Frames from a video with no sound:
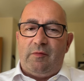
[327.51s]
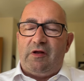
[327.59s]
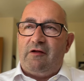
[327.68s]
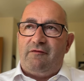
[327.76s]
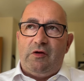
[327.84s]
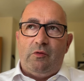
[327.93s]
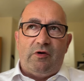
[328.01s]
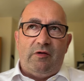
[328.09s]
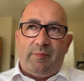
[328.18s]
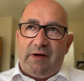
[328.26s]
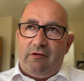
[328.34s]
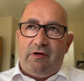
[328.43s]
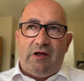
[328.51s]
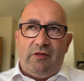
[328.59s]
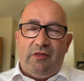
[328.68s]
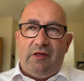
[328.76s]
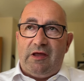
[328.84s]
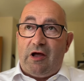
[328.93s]
And if you were appearing in
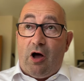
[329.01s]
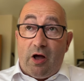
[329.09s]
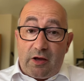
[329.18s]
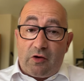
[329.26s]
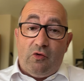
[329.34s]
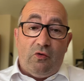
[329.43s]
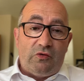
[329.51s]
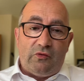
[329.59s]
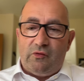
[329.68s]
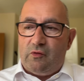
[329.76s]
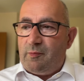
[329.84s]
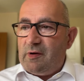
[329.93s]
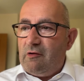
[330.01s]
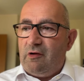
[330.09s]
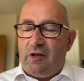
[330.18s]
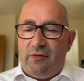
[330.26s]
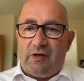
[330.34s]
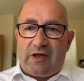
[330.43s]
the High Court, or you were appearing
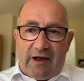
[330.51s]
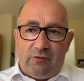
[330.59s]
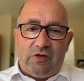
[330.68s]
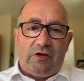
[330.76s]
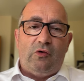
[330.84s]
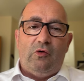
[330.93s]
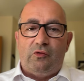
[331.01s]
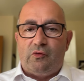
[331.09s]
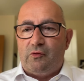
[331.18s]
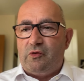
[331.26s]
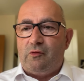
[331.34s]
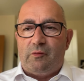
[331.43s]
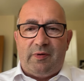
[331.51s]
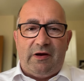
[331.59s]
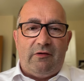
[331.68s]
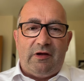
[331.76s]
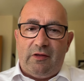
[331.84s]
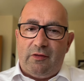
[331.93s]
in the County Court, or you were
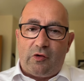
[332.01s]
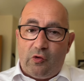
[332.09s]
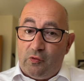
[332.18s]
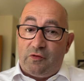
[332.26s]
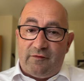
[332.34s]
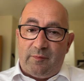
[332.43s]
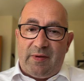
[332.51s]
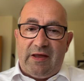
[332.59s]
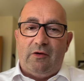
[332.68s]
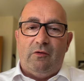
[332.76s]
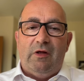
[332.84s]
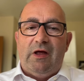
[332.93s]
appearing in the Court of Appeal,